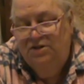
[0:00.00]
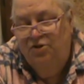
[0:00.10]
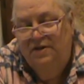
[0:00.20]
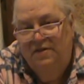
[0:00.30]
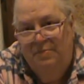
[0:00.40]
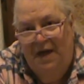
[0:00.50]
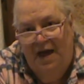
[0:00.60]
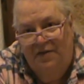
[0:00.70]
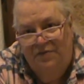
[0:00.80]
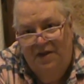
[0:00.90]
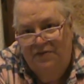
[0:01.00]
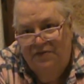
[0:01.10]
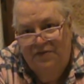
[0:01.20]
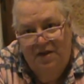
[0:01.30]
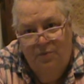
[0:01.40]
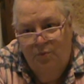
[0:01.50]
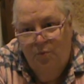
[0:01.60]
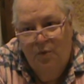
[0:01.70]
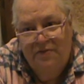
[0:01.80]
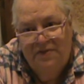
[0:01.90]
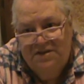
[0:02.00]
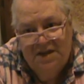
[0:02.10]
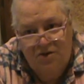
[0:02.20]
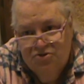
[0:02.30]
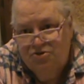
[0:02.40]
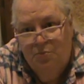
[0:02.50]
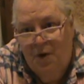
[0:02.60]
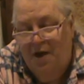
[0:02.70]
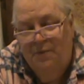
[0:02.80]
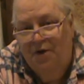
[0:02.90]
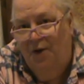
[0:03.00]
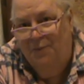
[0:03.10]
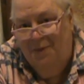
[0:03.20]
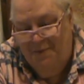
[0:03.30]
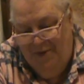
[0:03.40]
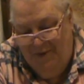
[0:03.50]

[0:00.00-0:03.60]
to look at the past and see that tells you why we are what we